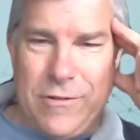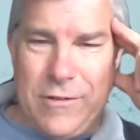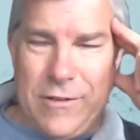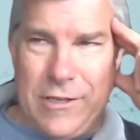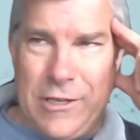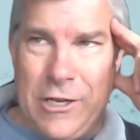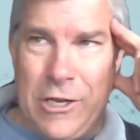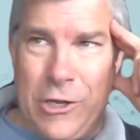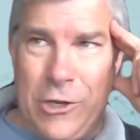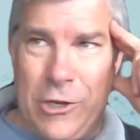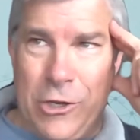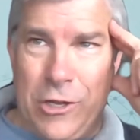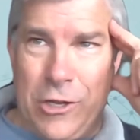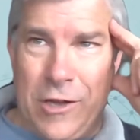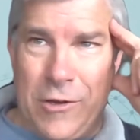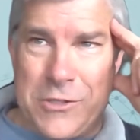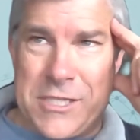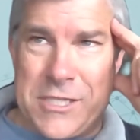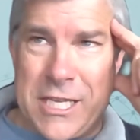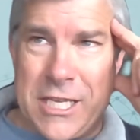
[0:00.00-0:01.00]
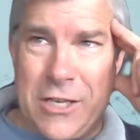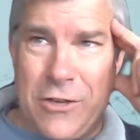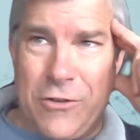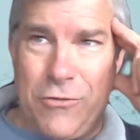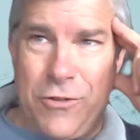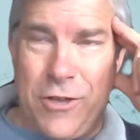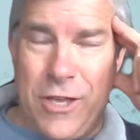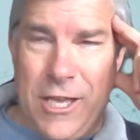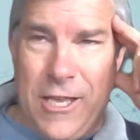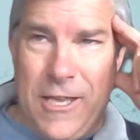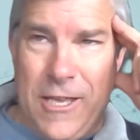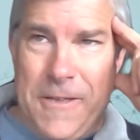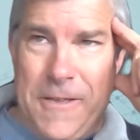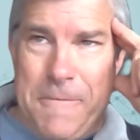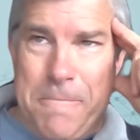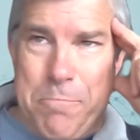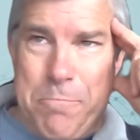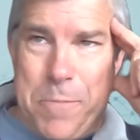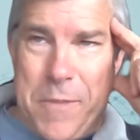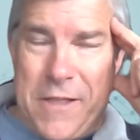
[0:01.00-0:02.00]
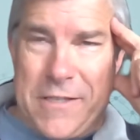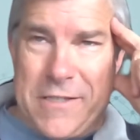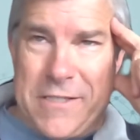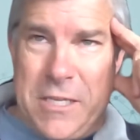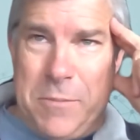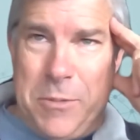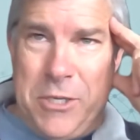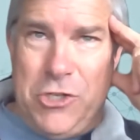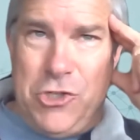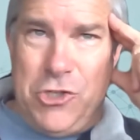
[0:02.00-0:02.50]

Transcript: I always think of CPG,